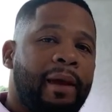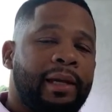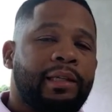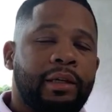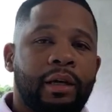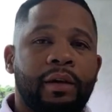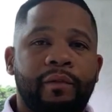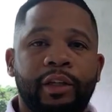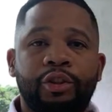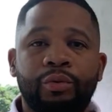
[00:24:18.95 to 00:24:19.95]
into your
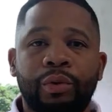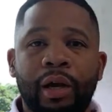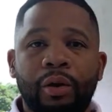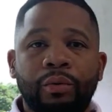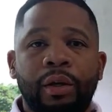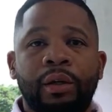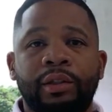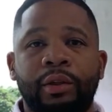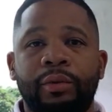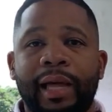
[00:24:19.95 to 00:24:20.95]
conventional loan
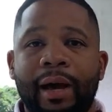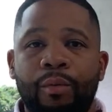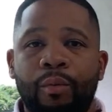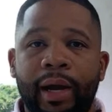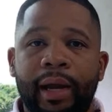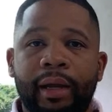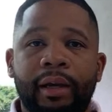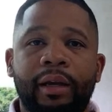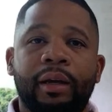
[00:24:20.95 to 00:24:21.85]
so that way